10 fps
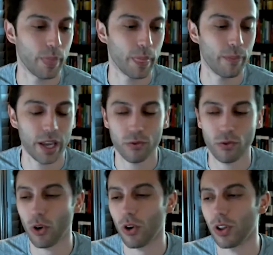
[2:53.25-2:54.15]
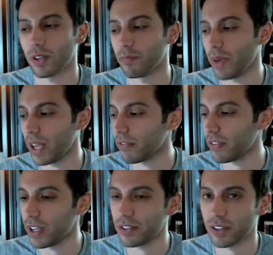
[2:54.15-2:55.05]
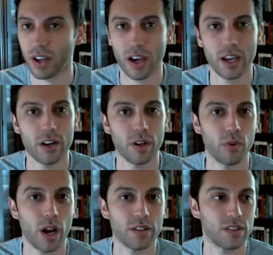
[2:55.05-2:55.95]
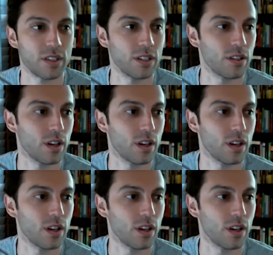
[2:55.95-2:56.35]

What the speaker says: payroll and benefits and hiring processes